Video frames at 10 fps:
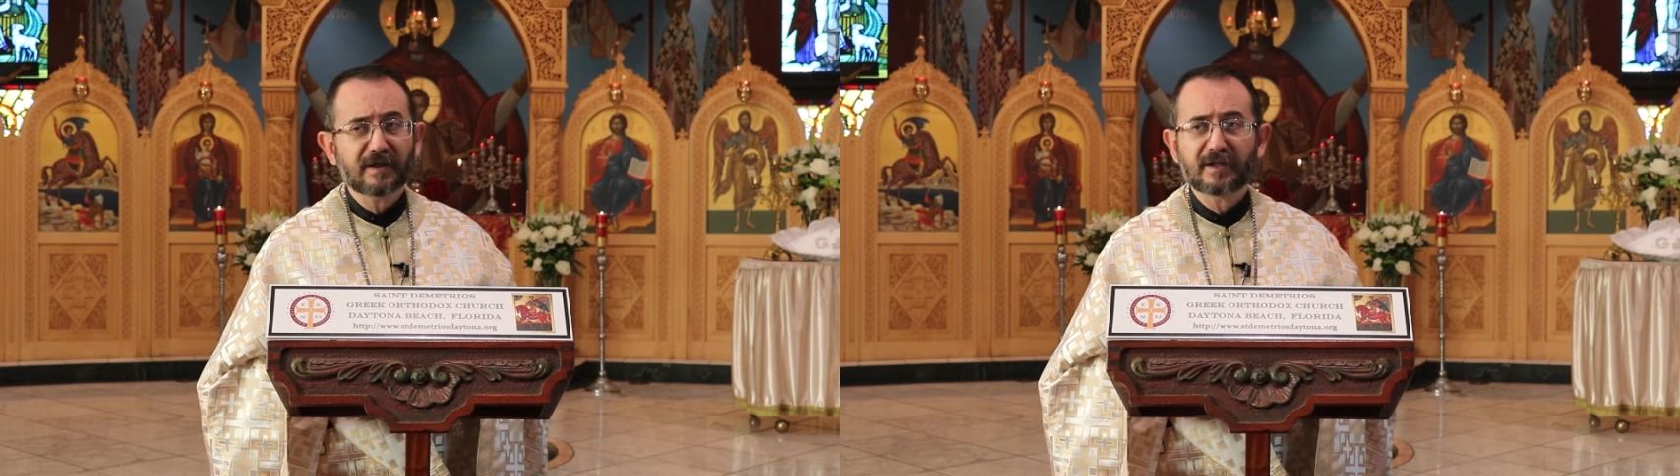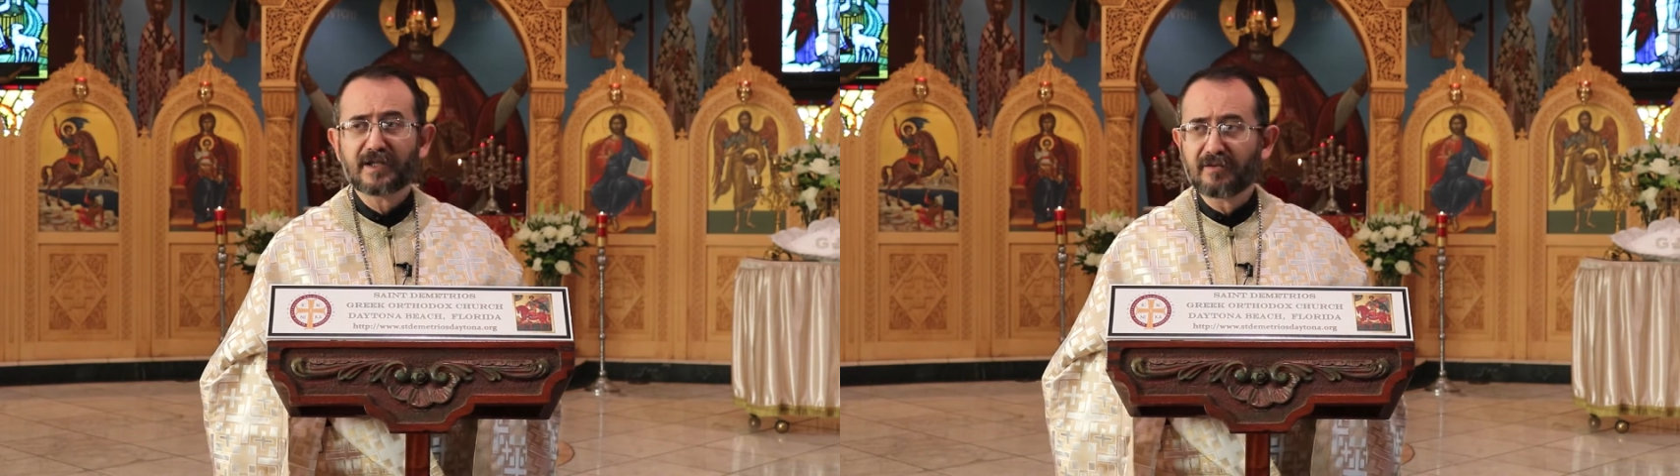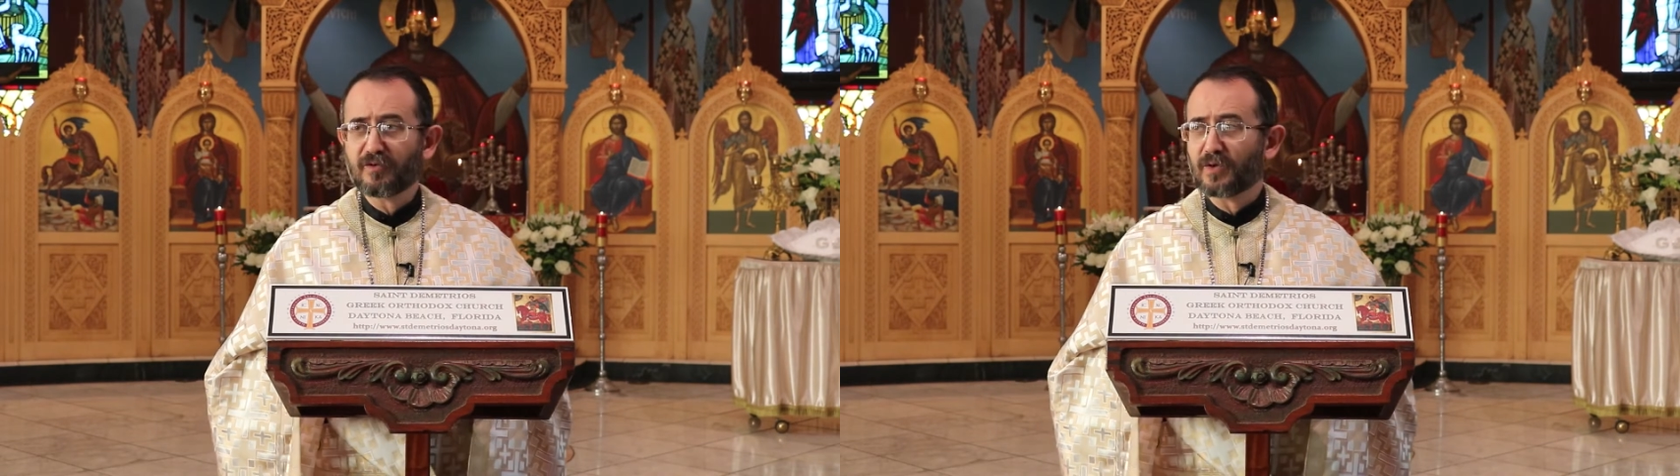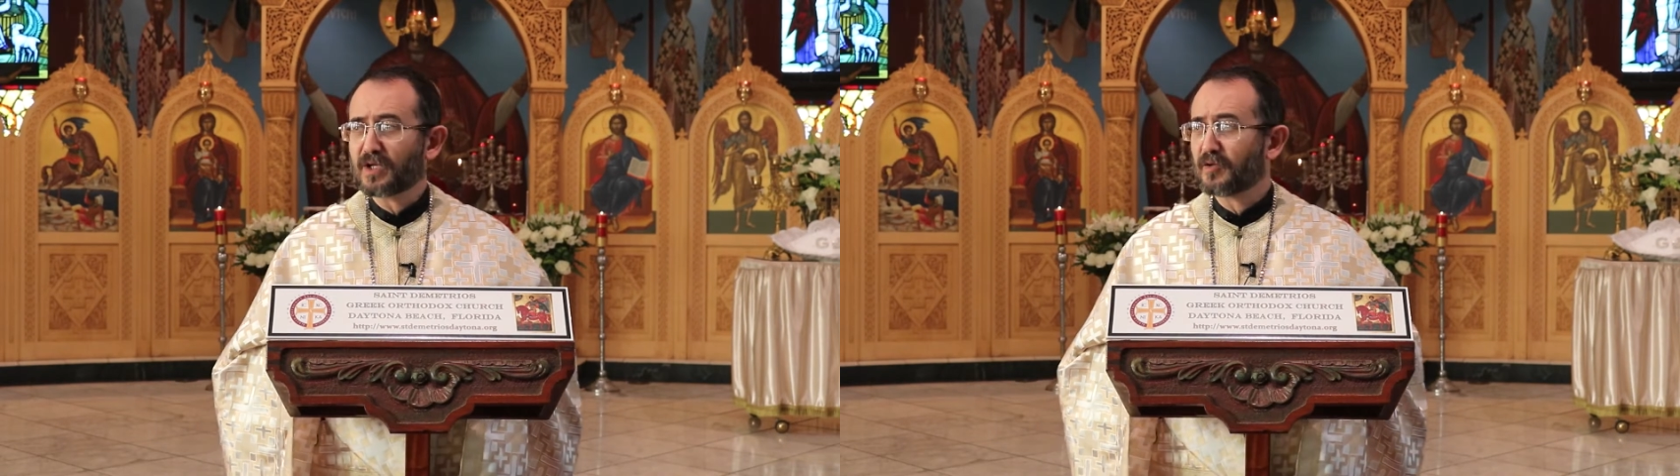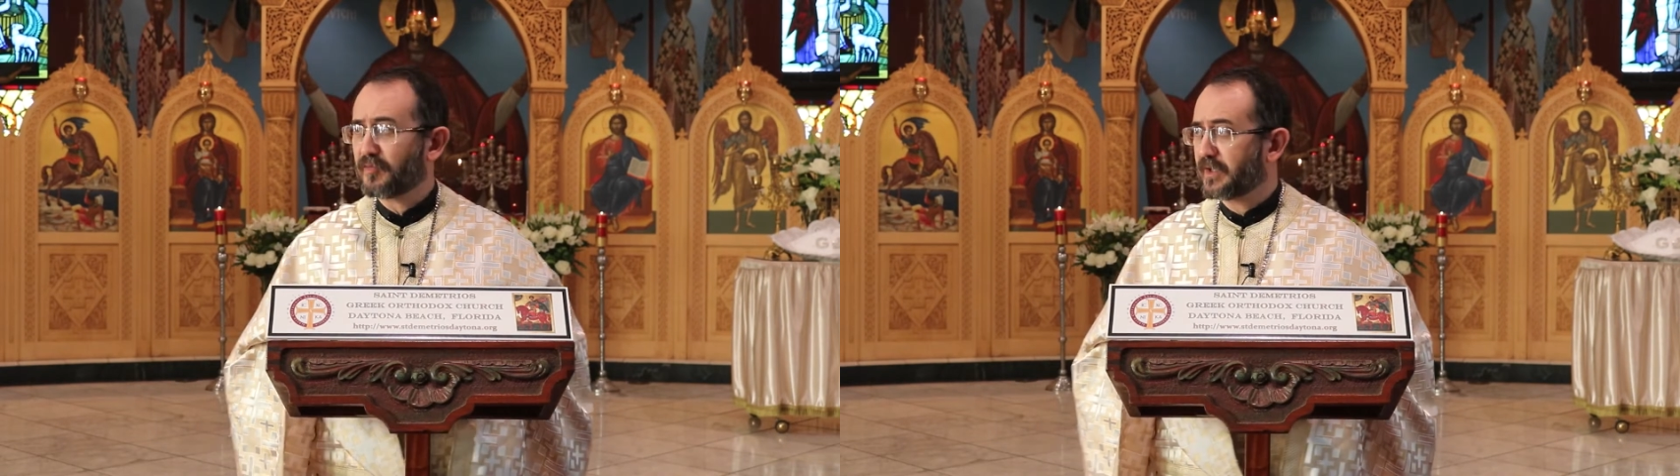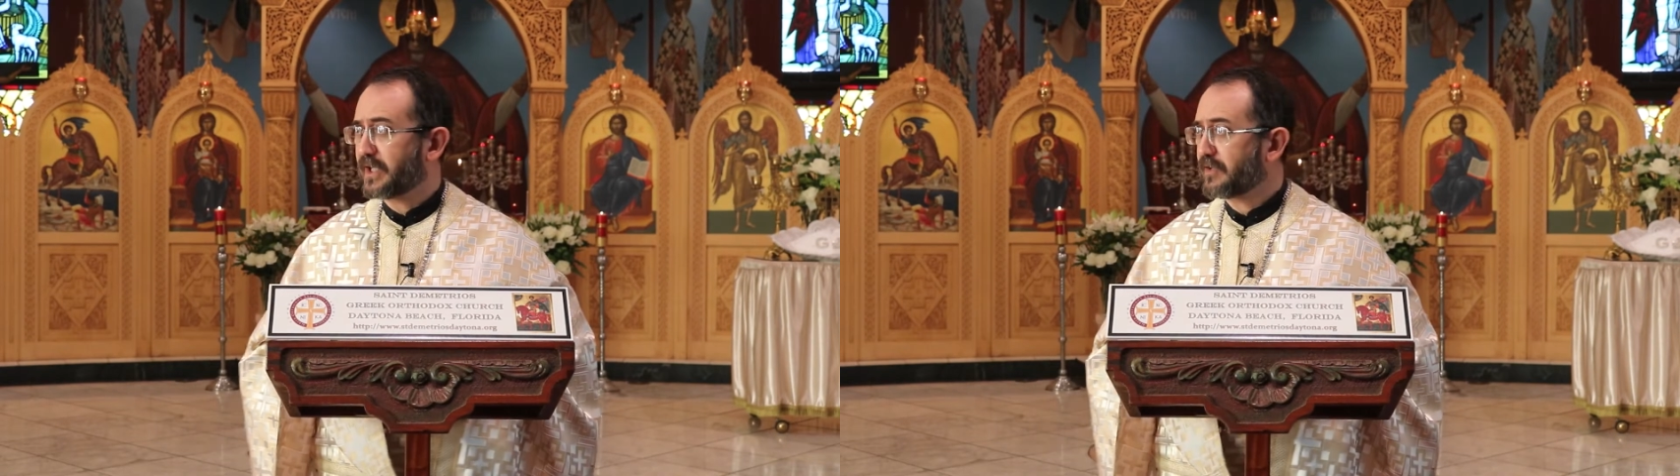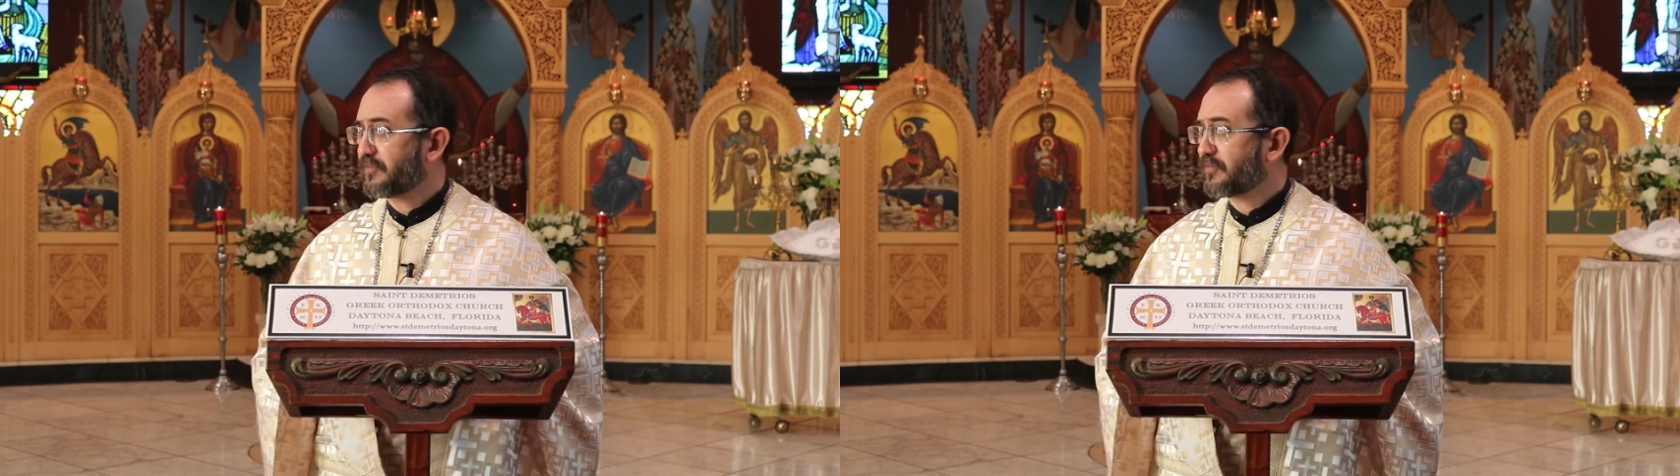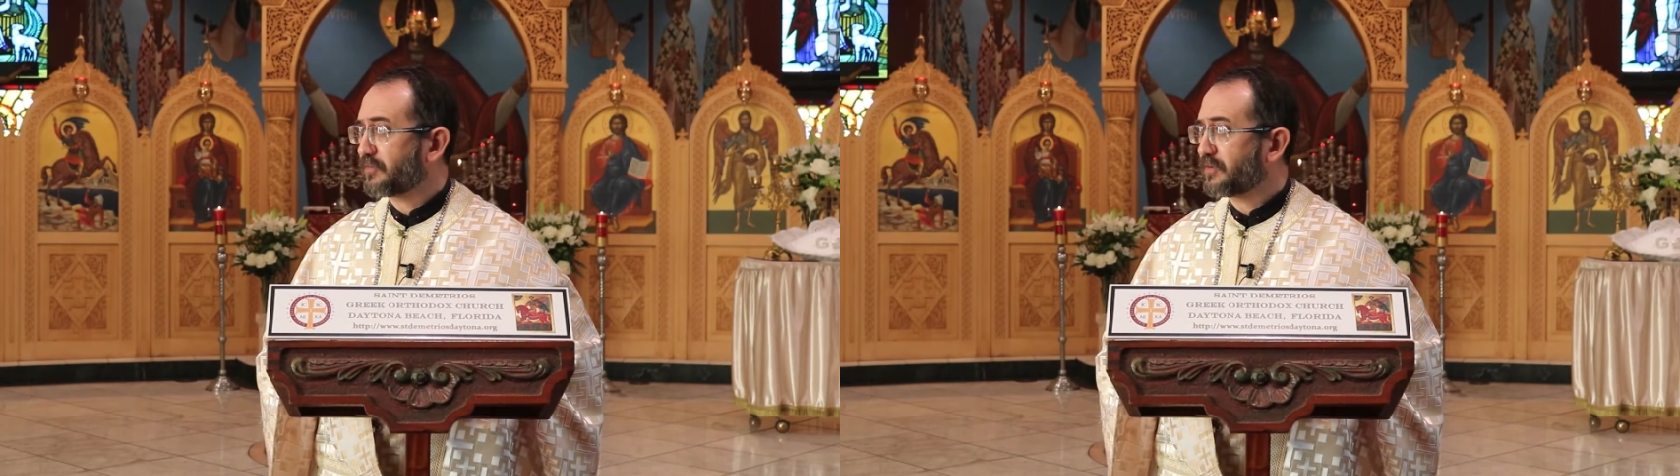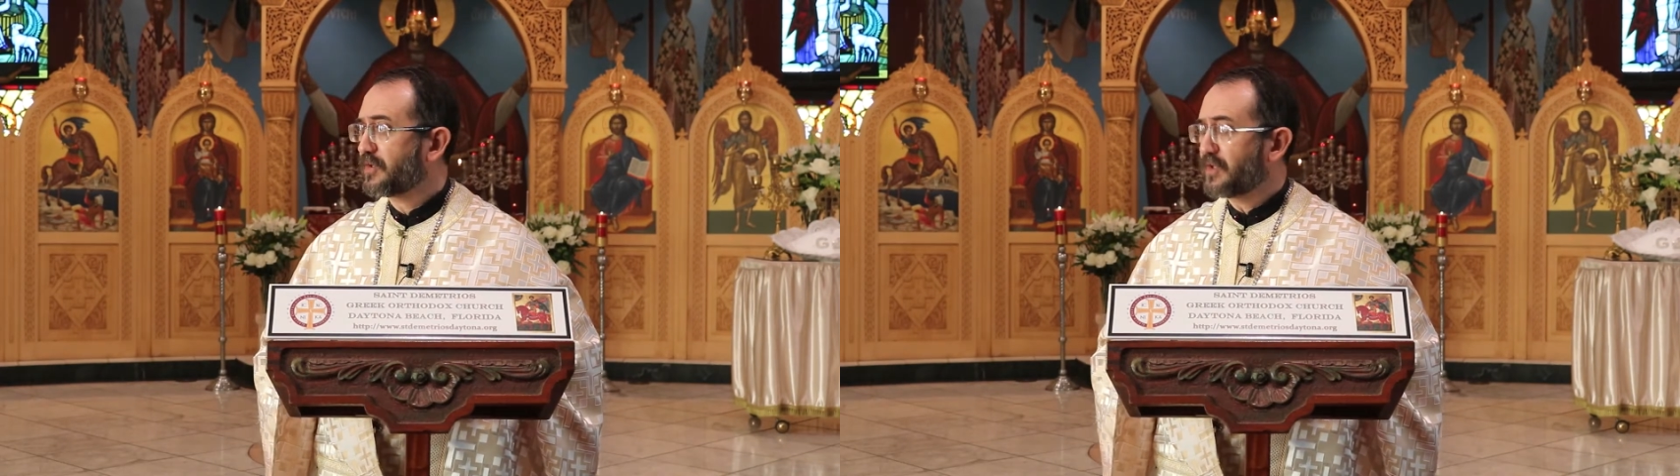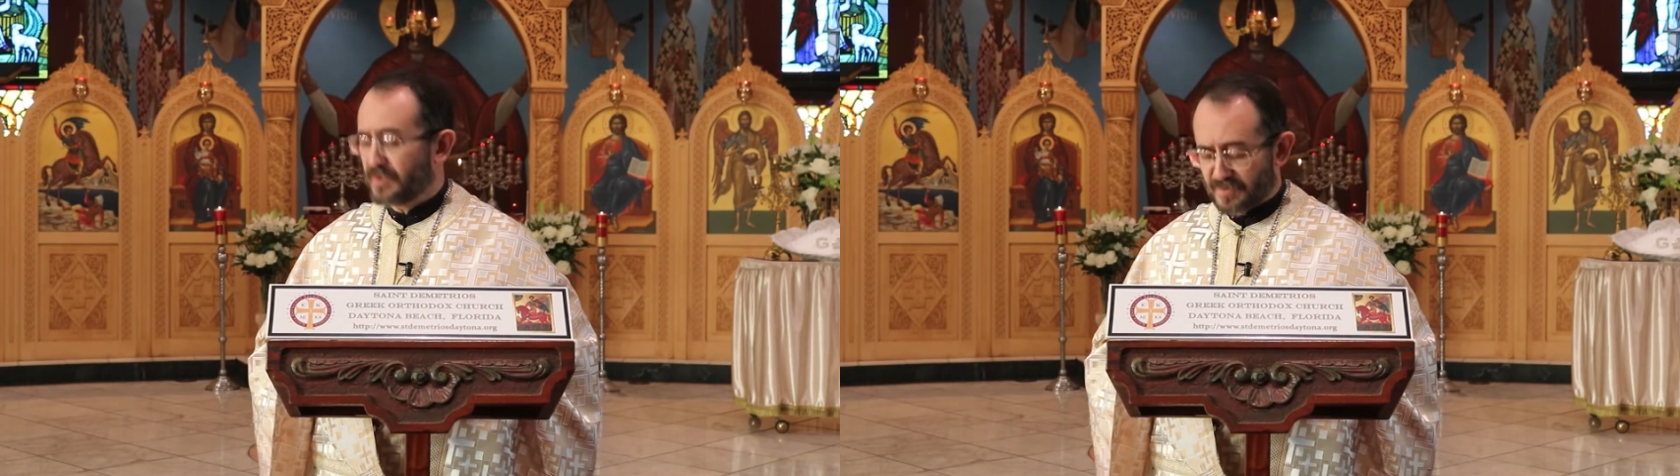in every walk of
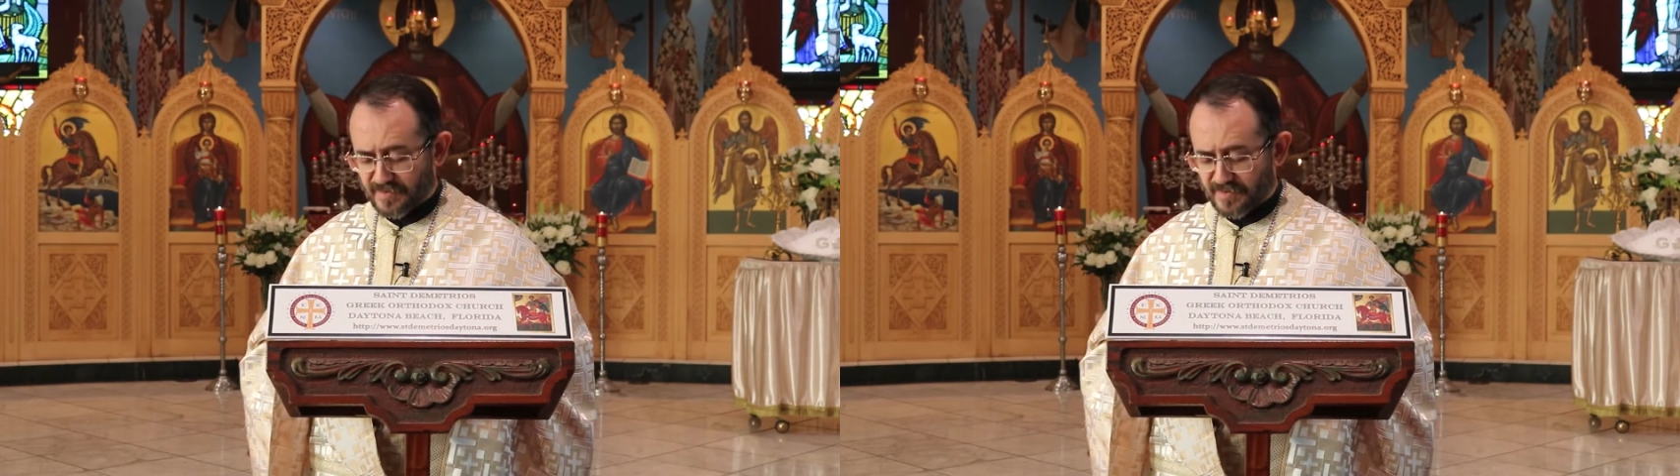life,